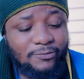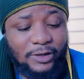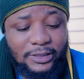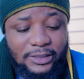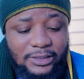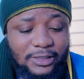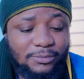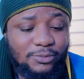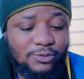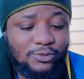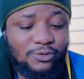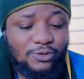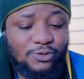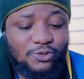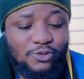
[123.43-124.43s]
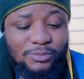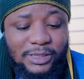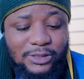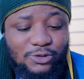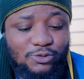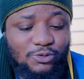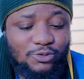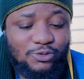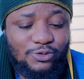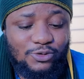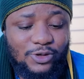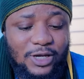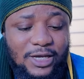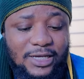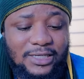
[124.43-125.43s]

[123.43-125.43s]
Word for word: vegetables, tomatoes,